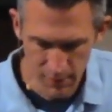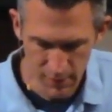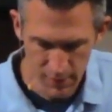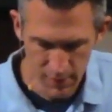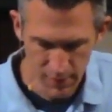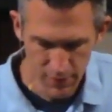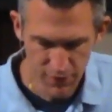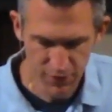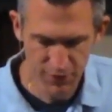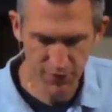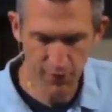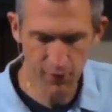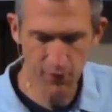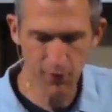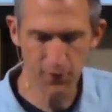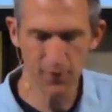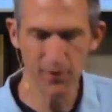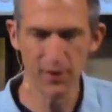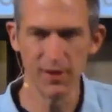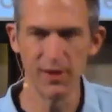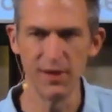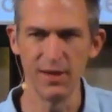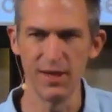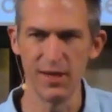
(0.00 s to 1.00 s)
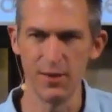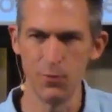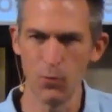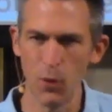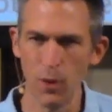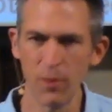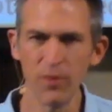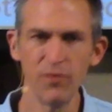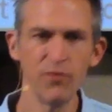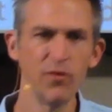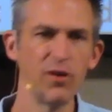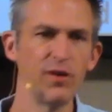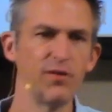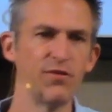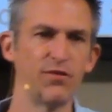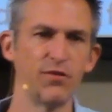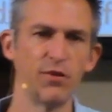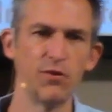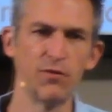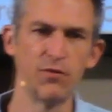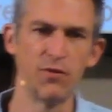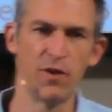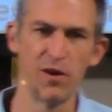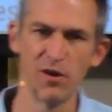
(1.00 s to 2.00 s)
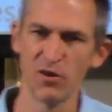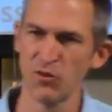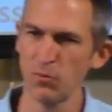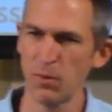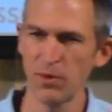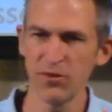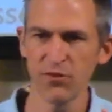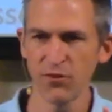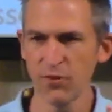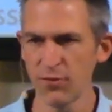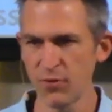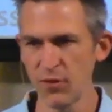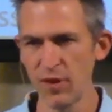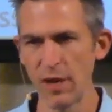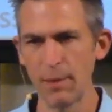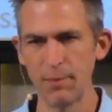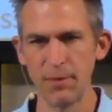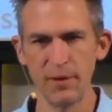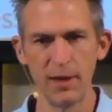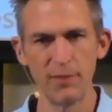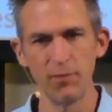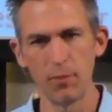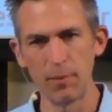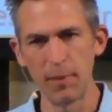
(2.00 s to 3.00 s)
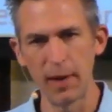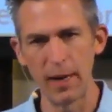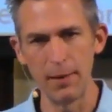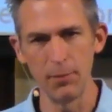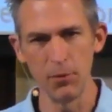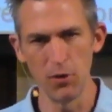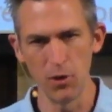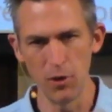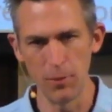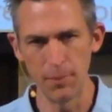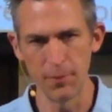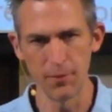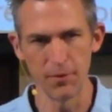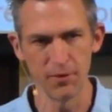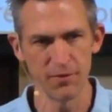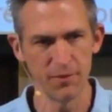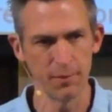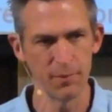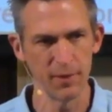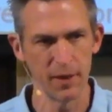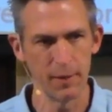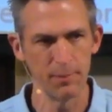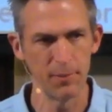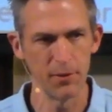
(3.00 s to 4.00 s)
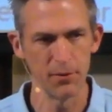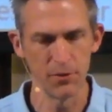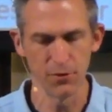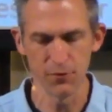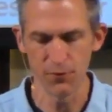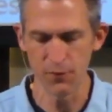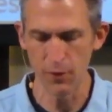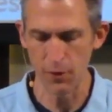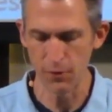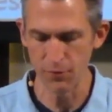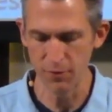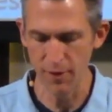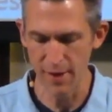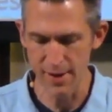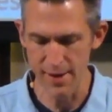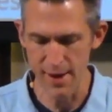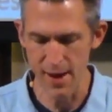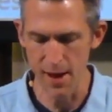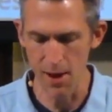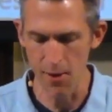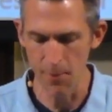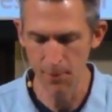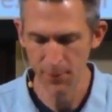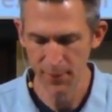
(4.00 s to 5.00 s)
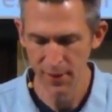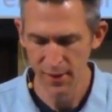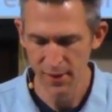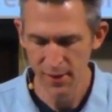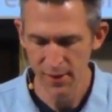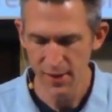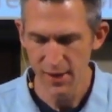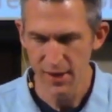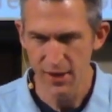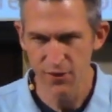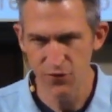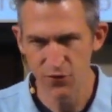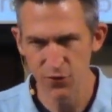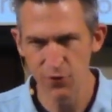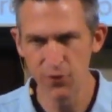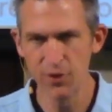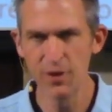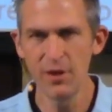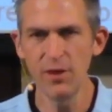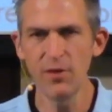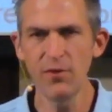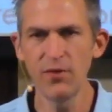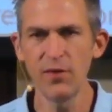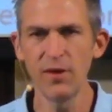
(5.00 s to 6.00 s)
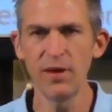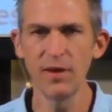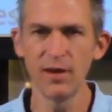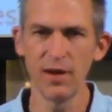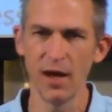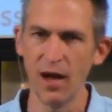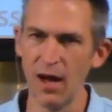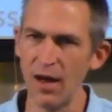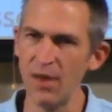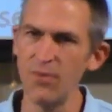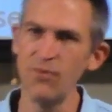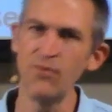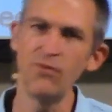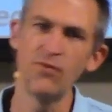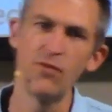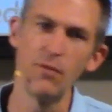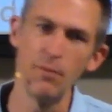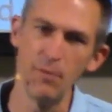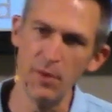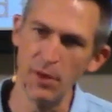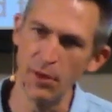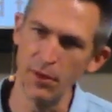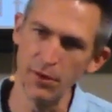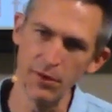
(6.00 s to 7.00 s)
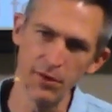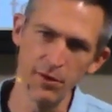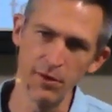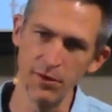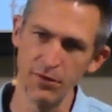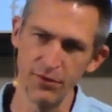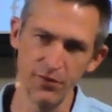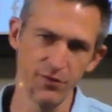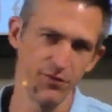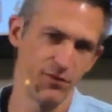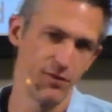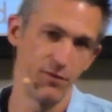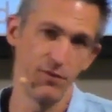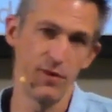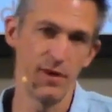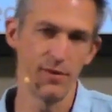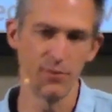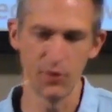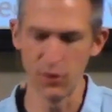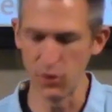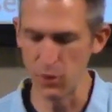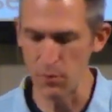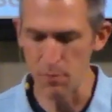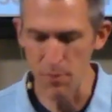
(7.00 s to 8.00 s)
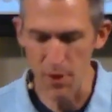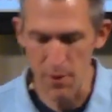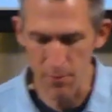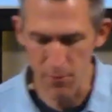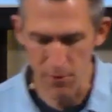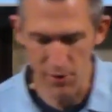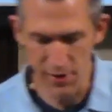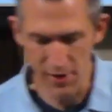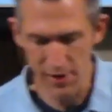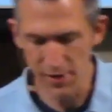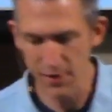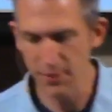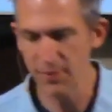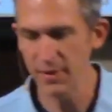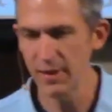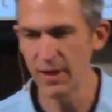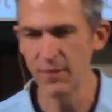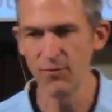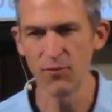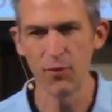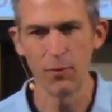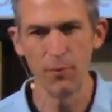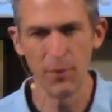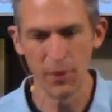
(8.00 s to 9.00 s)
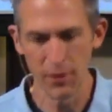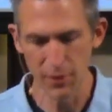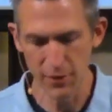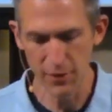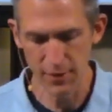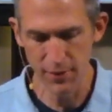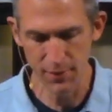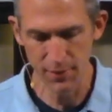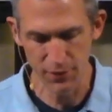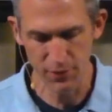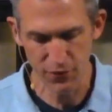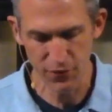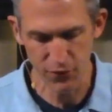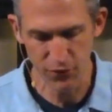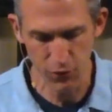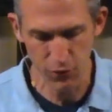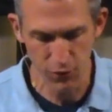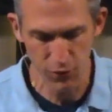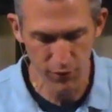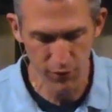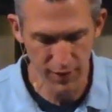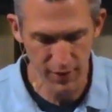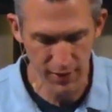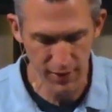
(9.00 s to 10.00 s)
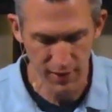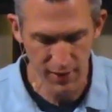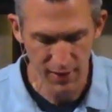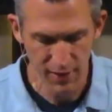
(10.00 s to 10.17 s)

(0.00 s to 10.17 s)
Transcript: So in what we've read so far, especially if you happen to have a Bible open or something up on your phone right now, is there anything unfamiliar, or just if you have a good memory, anything unfamiliar in this story